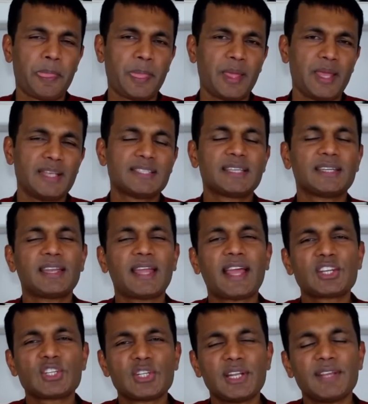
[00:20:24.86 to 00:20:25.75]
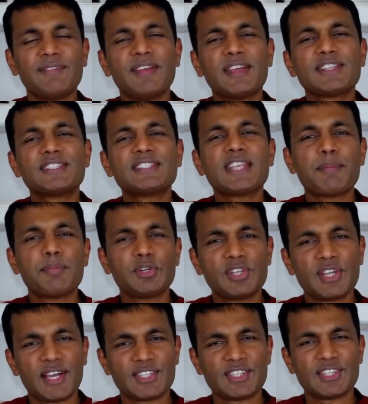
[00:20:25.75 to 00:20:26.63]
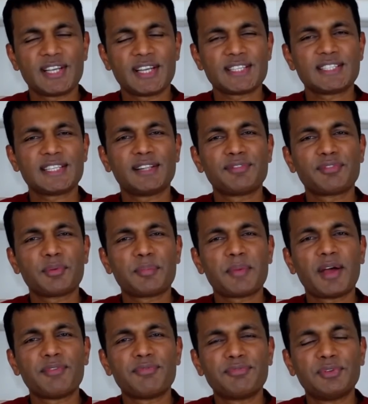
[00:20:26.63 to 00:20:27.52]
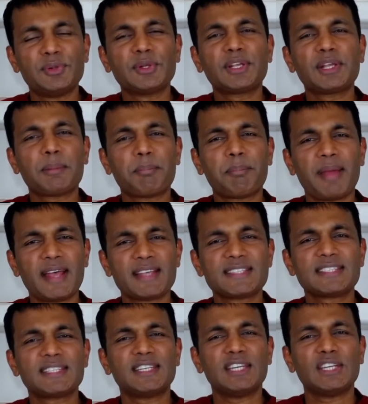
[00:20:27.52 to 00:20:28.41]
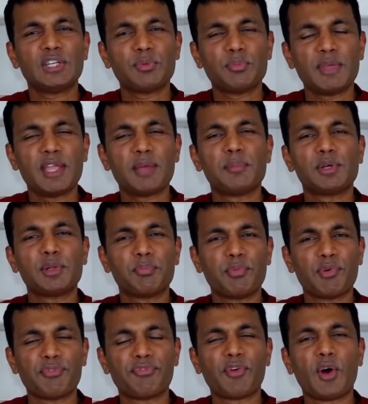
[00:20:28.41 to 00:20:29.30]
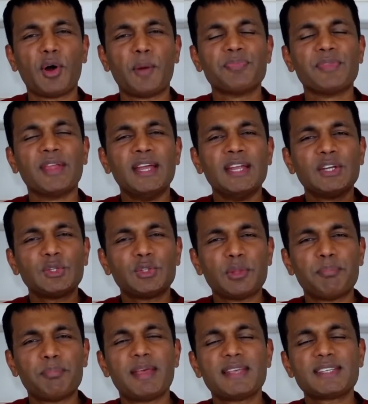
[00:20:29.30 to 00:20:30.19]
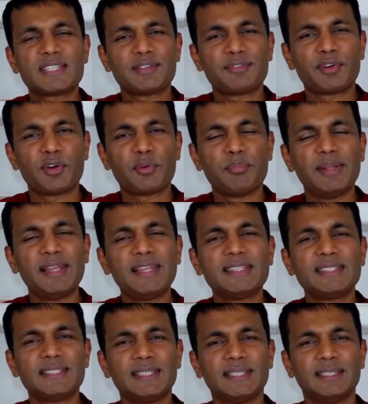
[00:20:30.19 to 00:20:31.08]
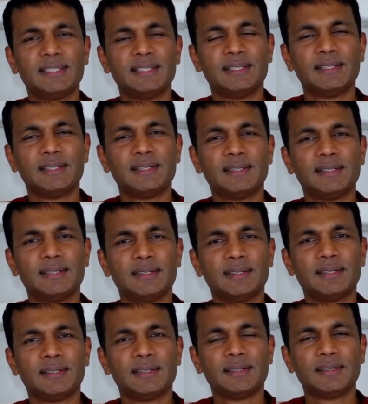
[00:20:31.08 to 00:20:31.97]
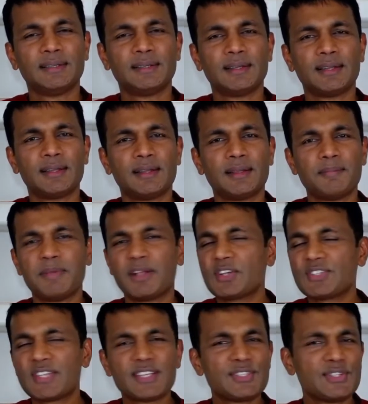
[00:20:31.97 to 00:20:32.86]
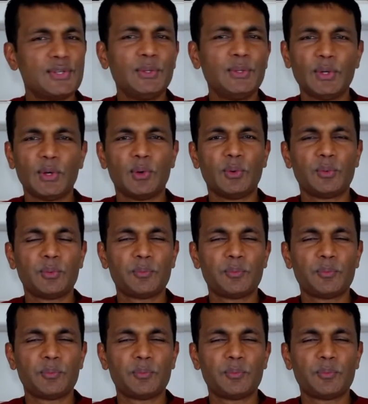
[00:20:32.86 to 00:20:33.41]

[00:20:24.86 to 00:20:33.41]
is that actually we are sabotaging ourselves from our full capacity to be able to perform to the best of our ability. Because as you know,